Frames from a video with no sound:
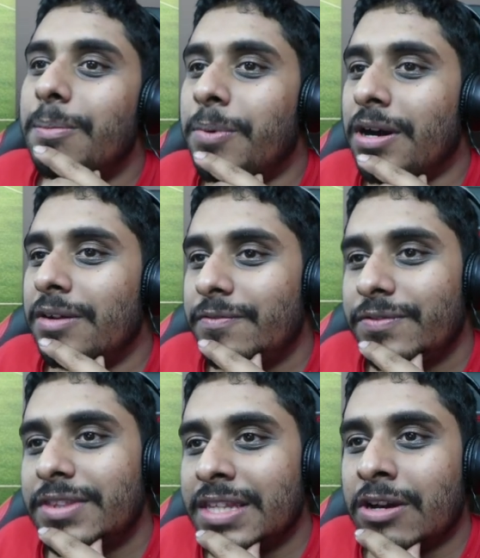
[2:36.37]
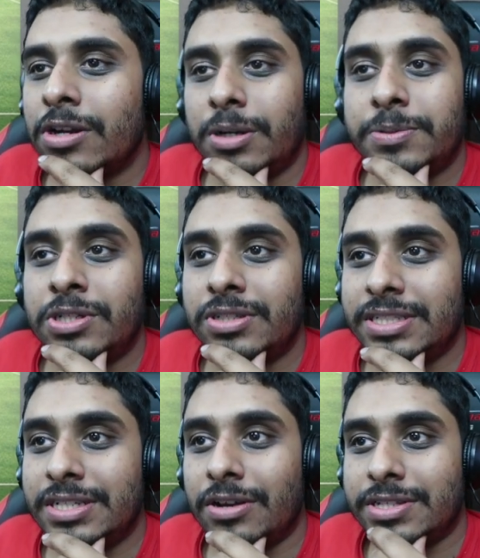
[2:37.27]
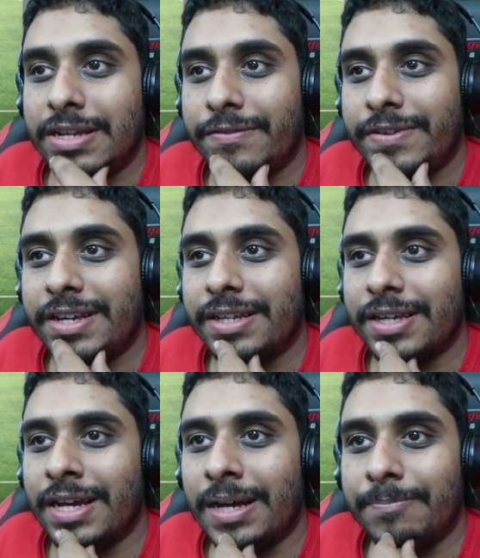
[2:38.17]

But they got an opportunity, Chelsea, I think.